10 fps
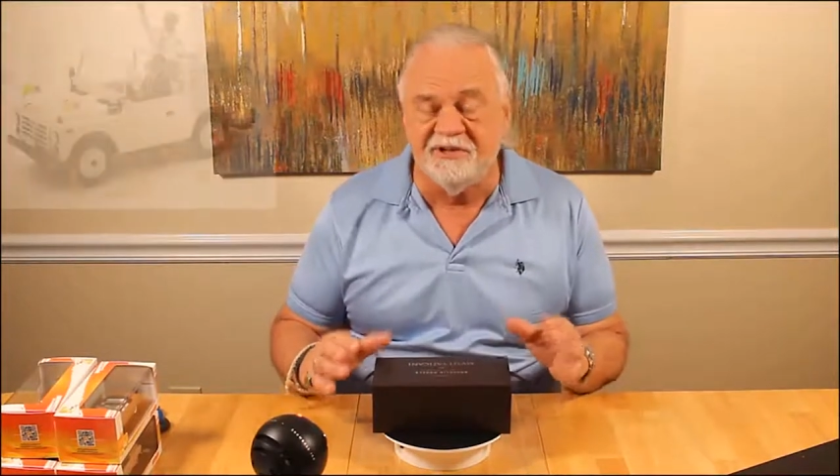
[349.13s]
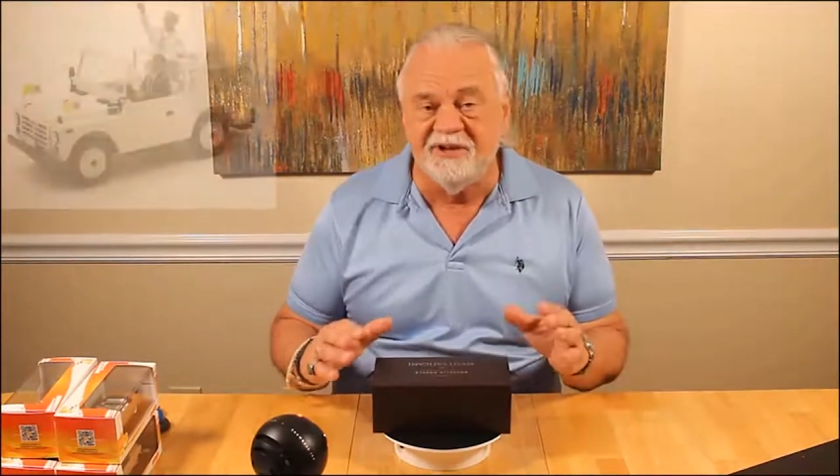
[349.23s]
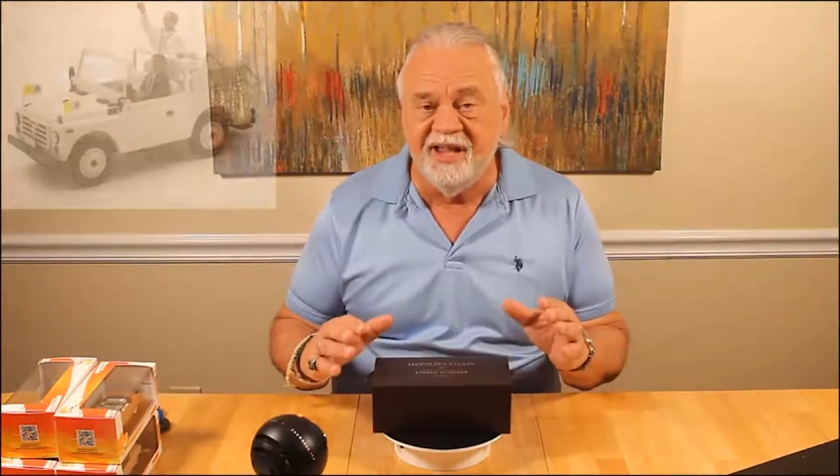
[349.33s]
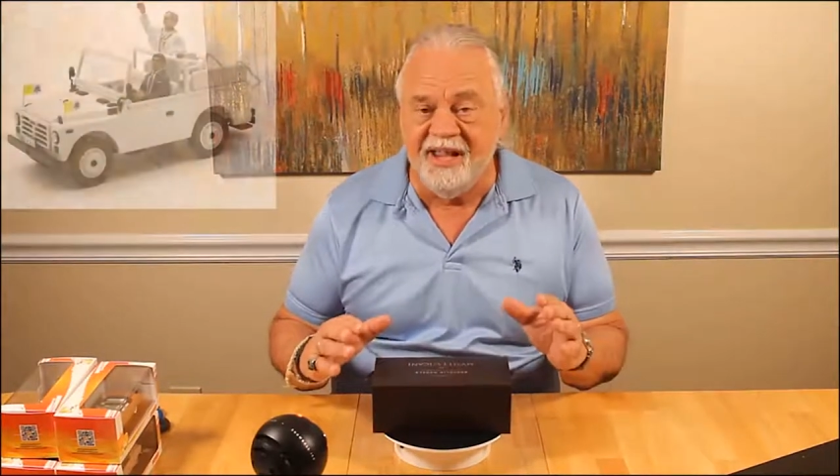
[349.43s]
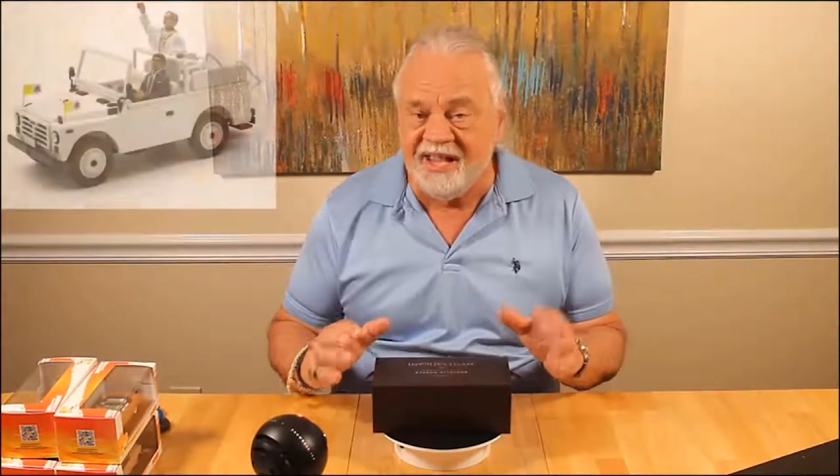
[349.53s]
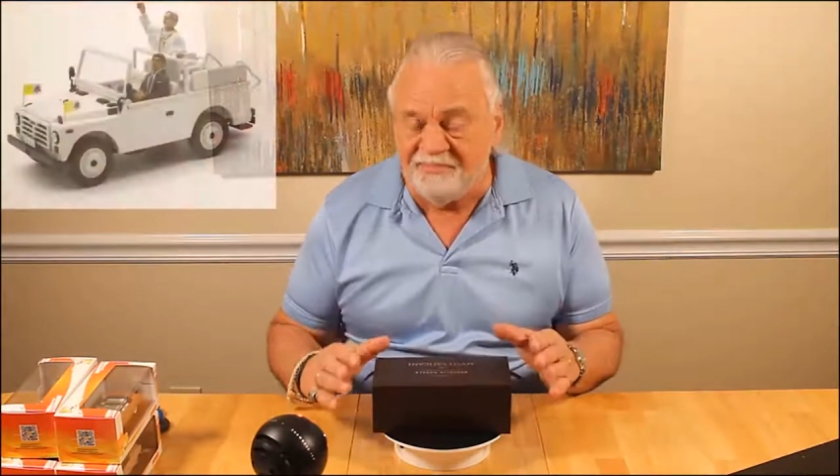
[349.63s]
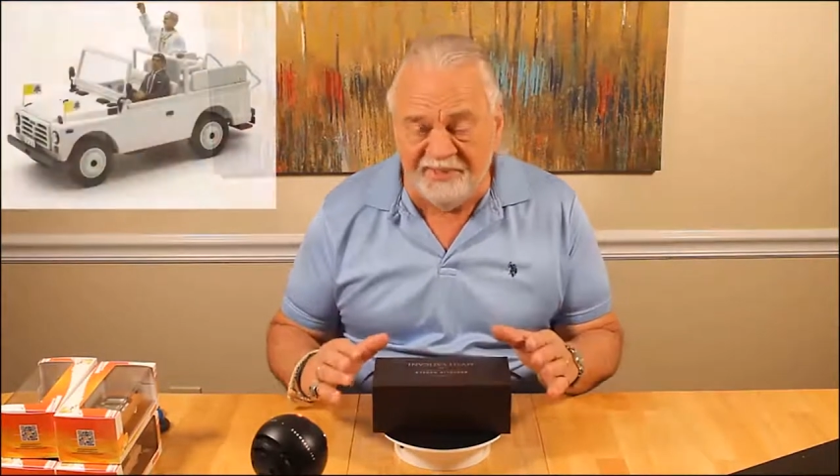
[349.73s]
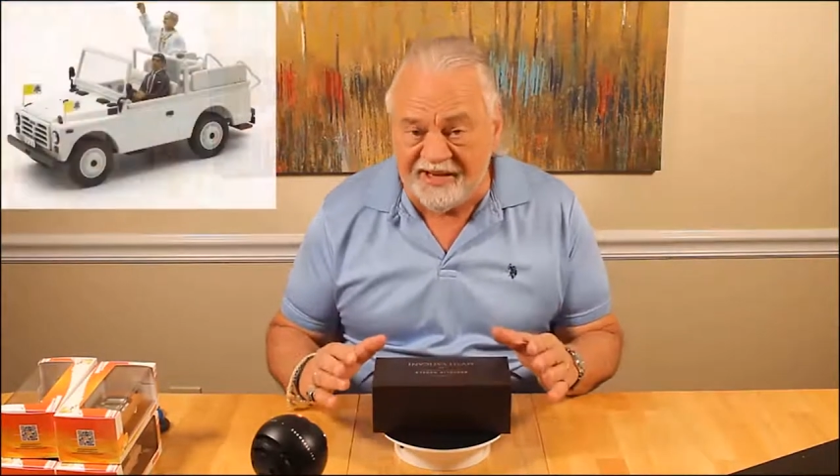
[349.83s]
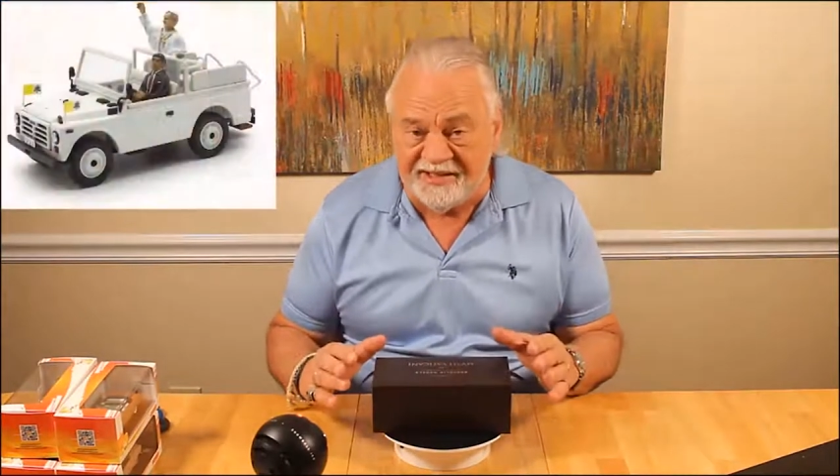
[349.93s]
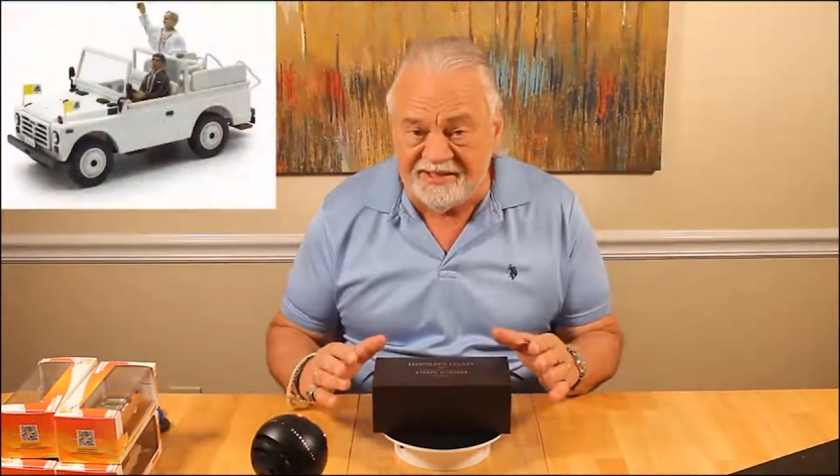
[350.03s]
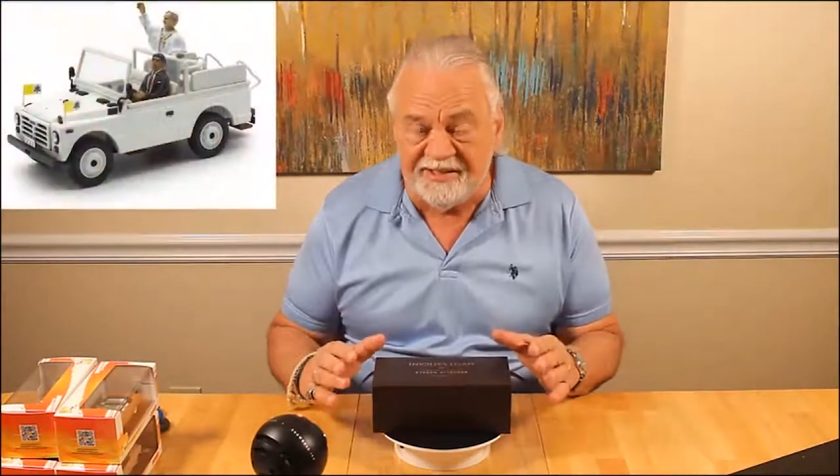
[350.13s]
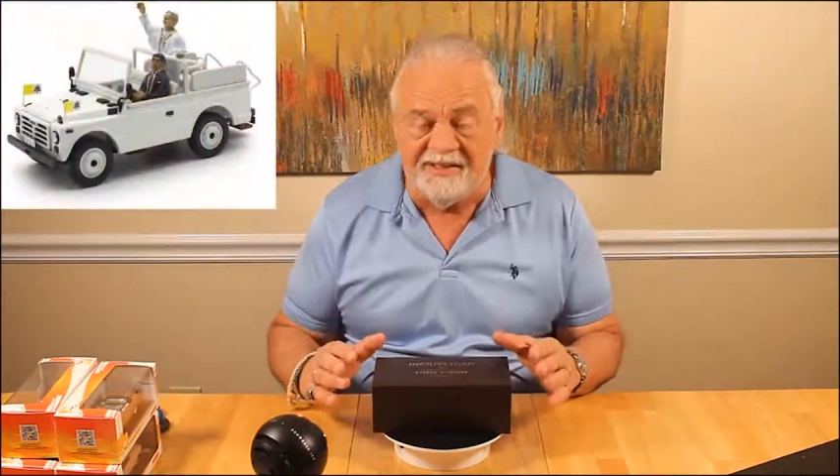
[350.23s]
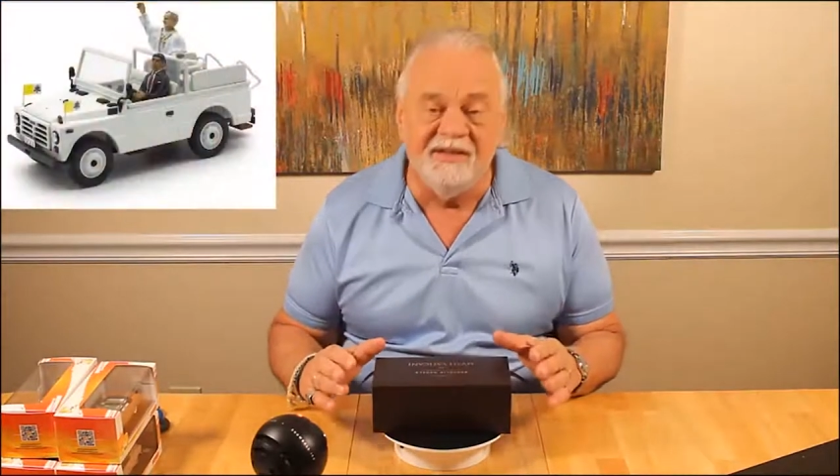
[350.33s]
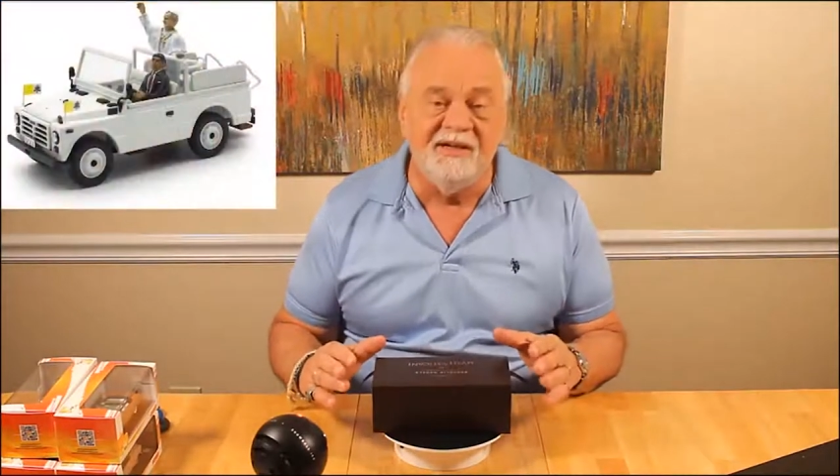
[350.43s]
that are hand-painted